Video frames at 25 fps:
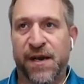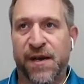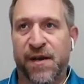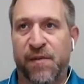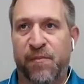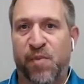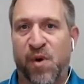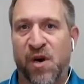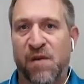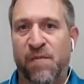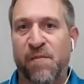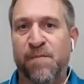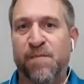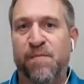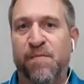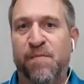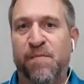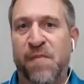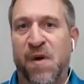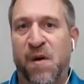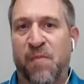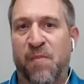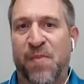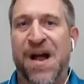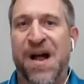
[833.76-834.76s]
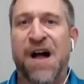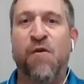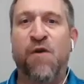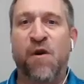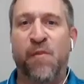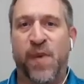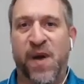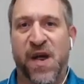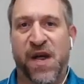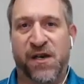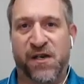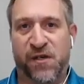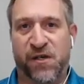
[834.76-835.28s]
but a power
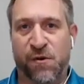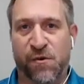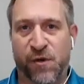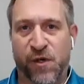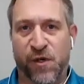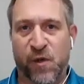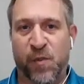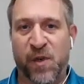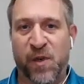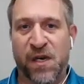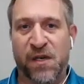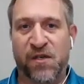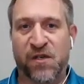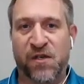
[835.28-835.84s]
pack, so to speak.